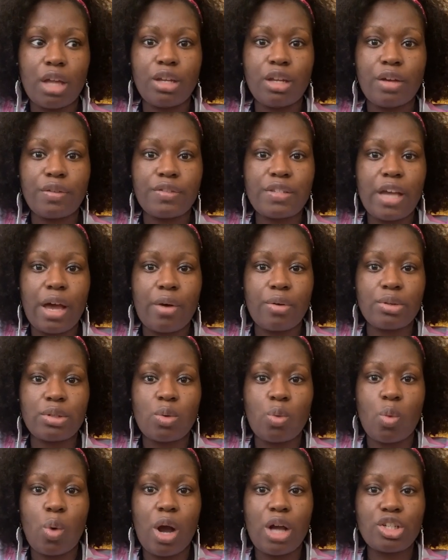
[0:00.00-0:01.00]
enough
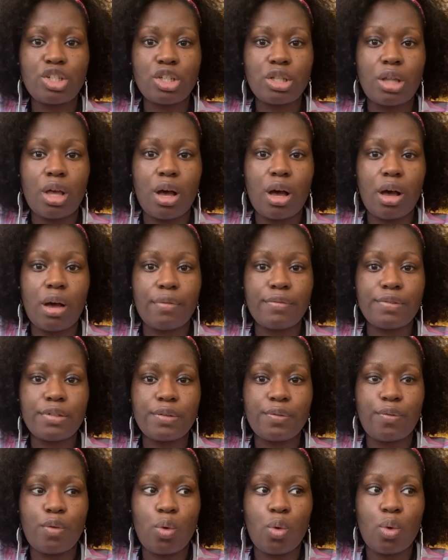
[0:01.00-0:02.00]
towels and washcloths
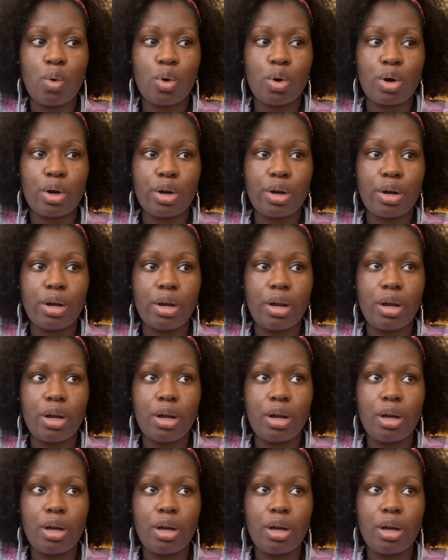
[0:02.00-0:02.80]
for